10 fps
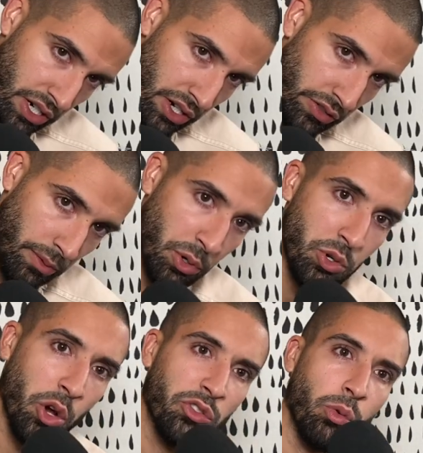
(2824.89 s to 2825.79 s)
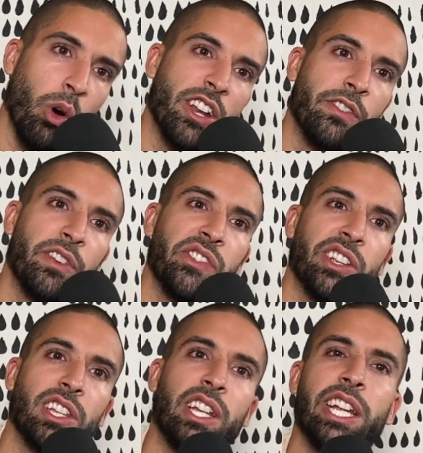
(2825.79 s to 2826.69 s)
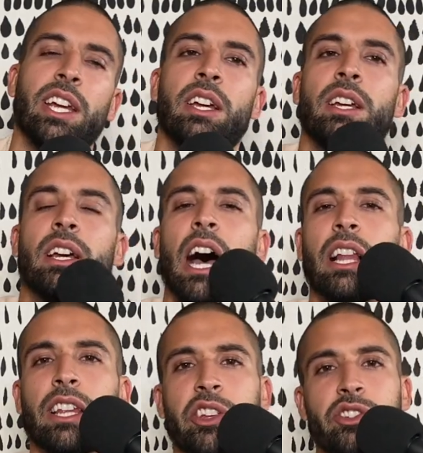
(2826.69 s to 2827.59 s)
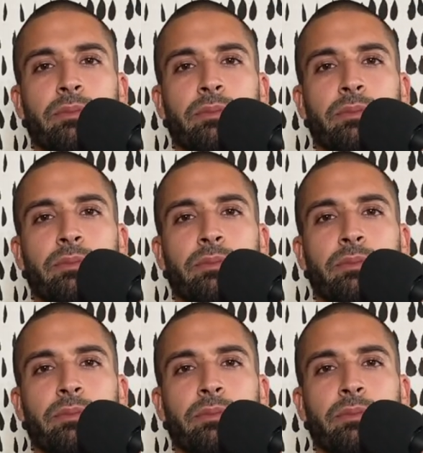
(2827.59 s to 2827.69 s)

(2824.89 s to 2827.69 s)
from who knows what facility. I'll let you,